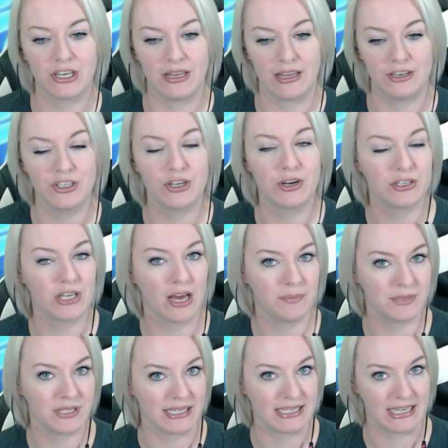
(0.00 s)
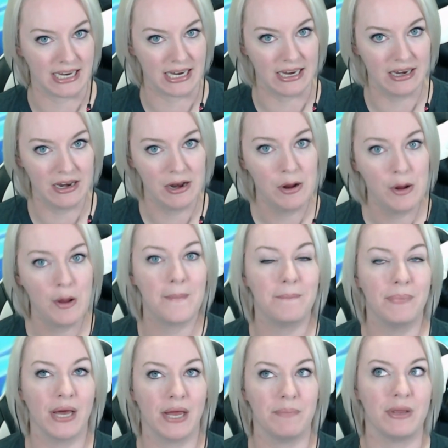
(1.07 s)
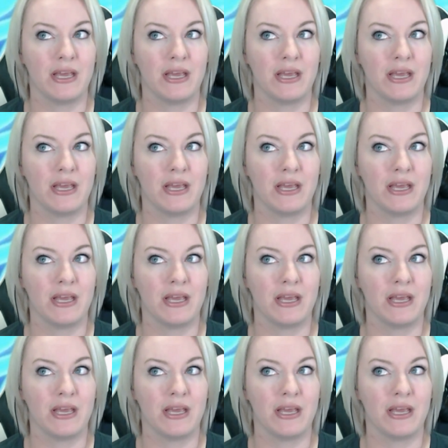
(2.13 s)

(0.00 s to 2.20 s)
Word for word: they took a top sixteen, but mm-hmm.